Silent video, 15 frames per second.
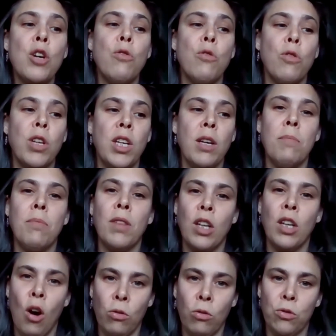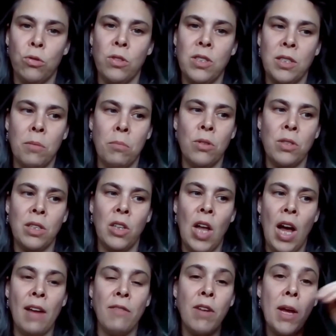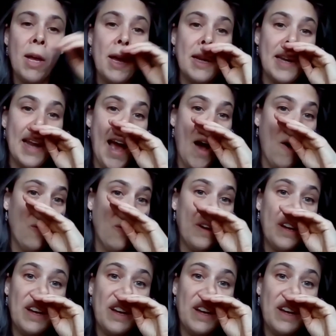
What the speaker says: who keep the cultural symbols alive. Now,